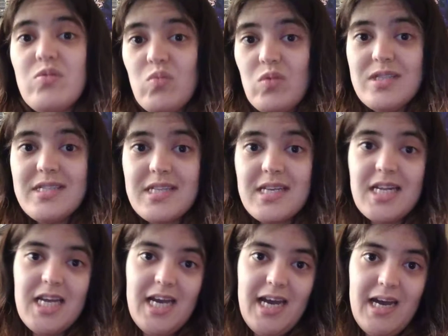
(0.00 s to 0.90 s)
and what's going
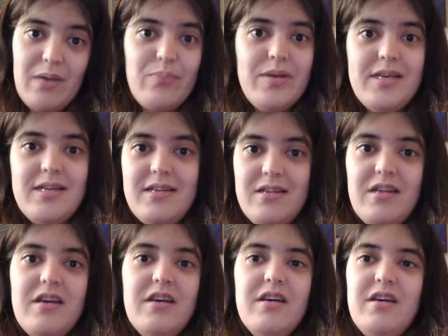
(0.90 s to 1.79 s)
to happen
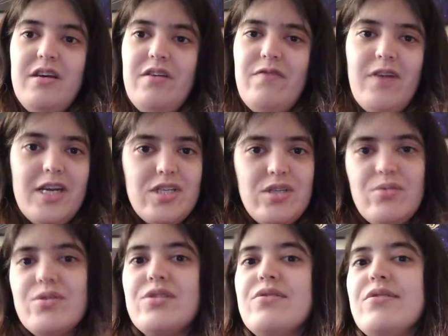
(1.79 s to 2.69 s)
if I do
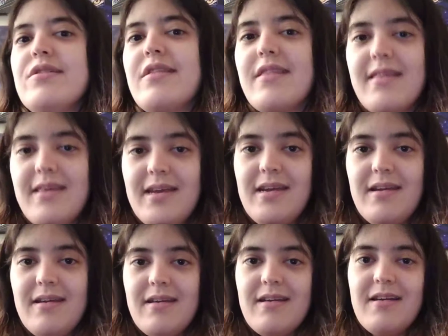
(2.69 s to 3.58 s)
a certain thing,